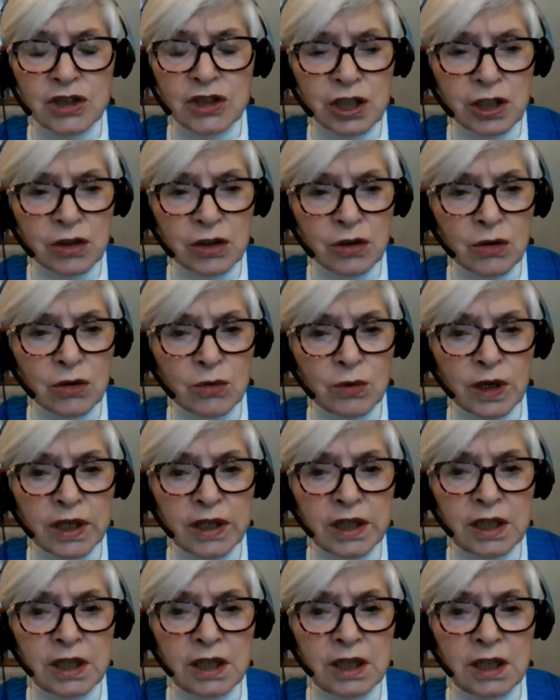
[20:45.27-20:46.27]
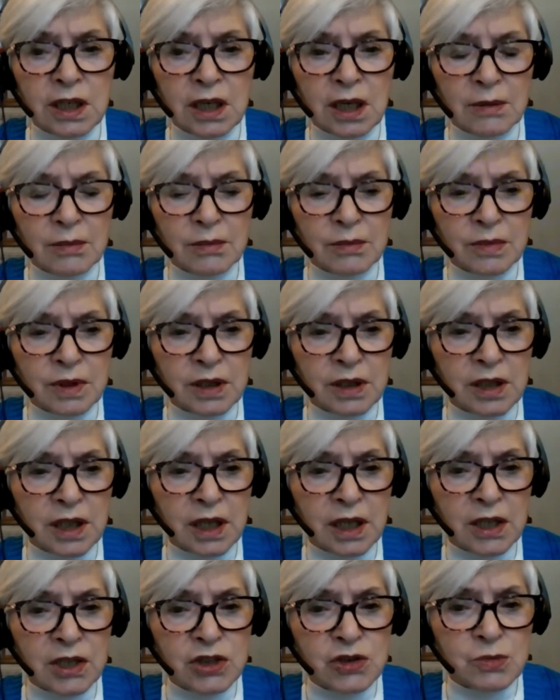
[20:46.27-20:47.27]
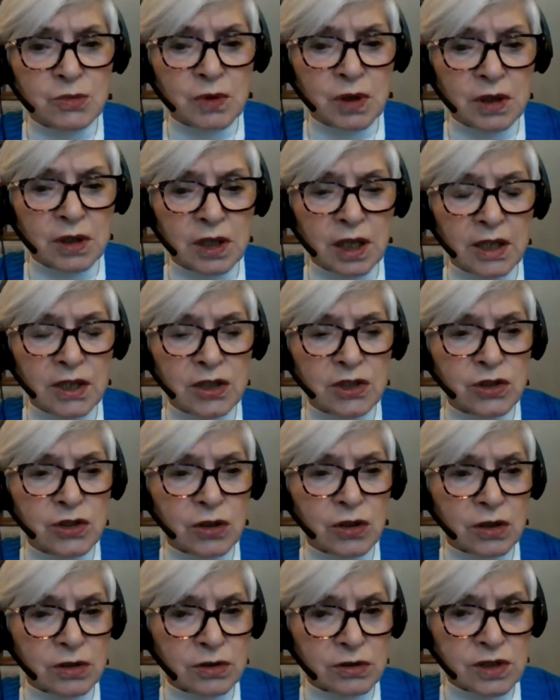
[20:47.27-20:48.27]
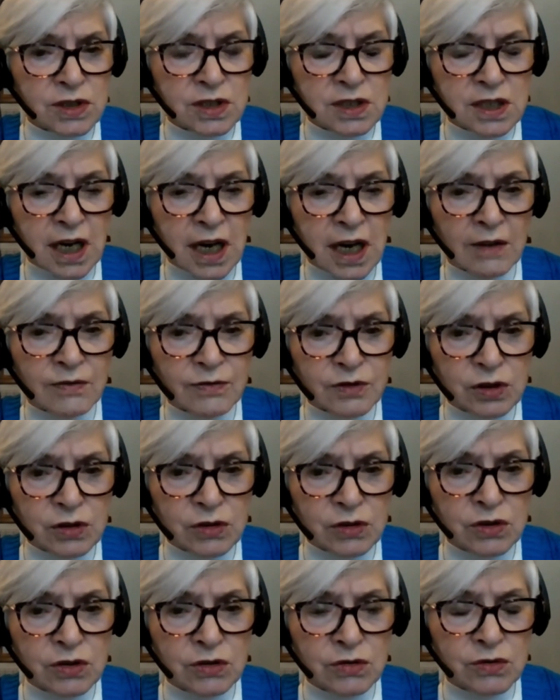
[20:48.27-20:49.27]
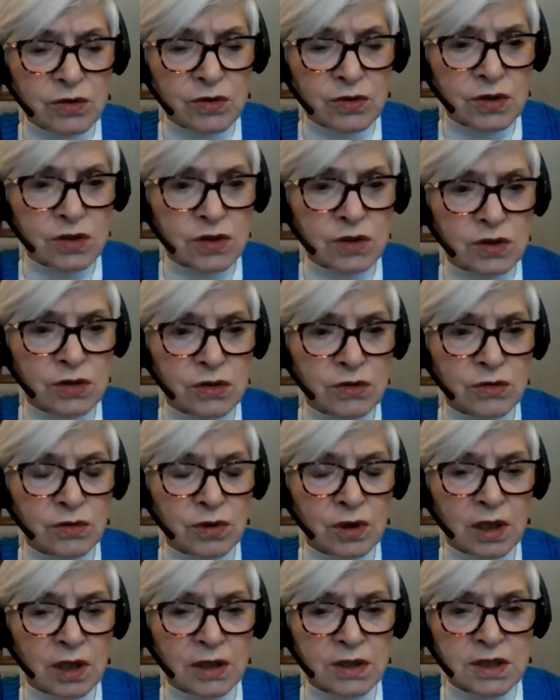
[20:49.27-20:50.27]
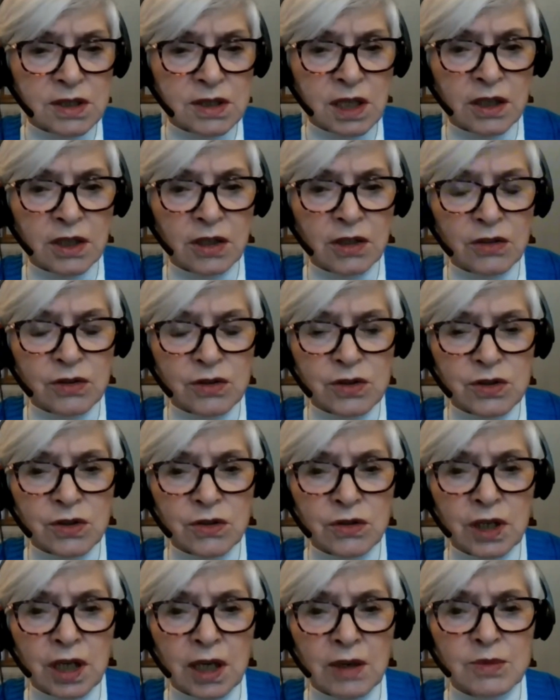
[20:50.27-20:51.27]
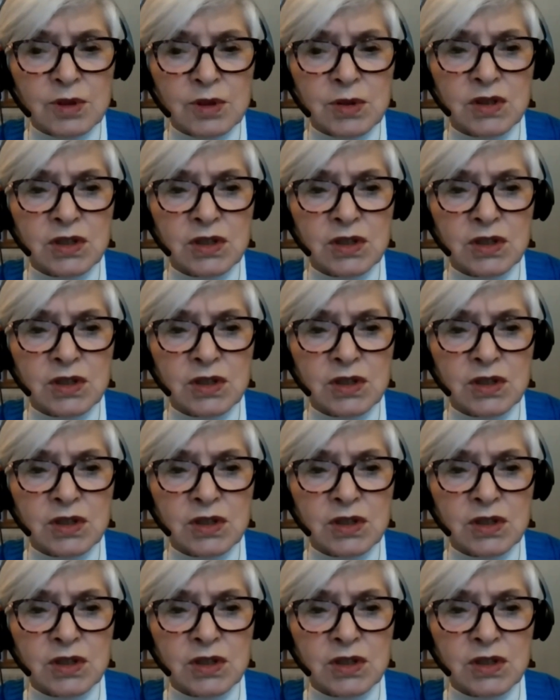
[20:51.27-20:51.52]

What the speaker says: She had already engaged our staff to study her surnames.